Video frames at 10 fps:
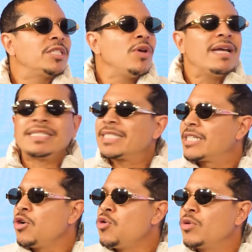but you hadn't
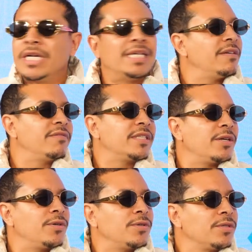sold none of it
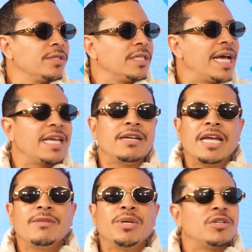though. Like it
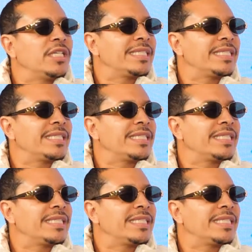ain't been on the